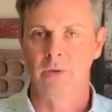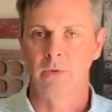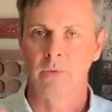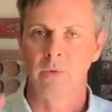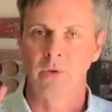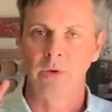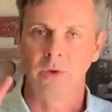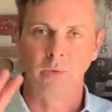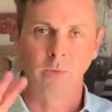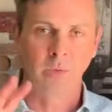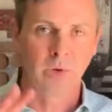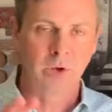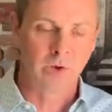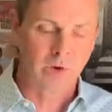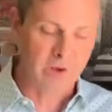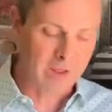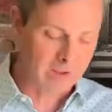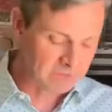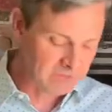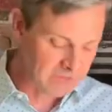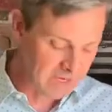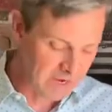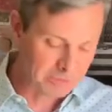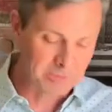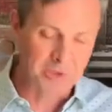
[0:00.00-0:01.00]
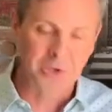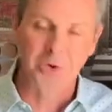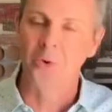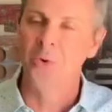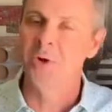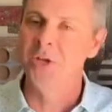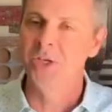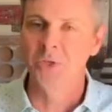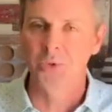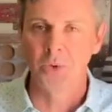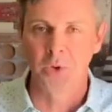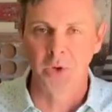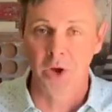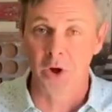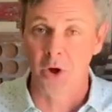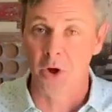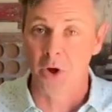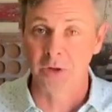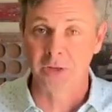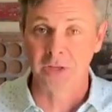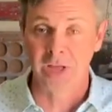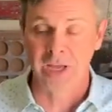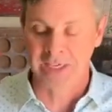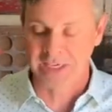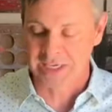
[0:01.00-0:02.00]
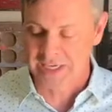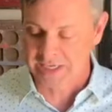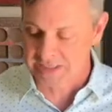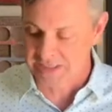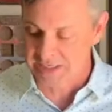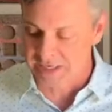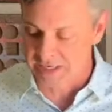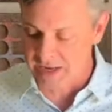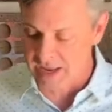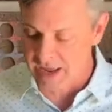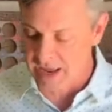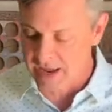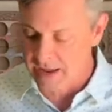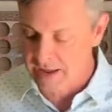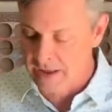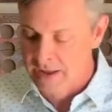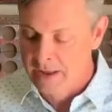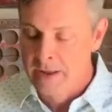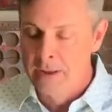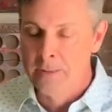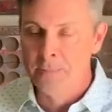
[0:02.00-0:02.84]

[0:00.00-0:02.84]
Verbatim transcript: We, we don't have time to go into it all again today,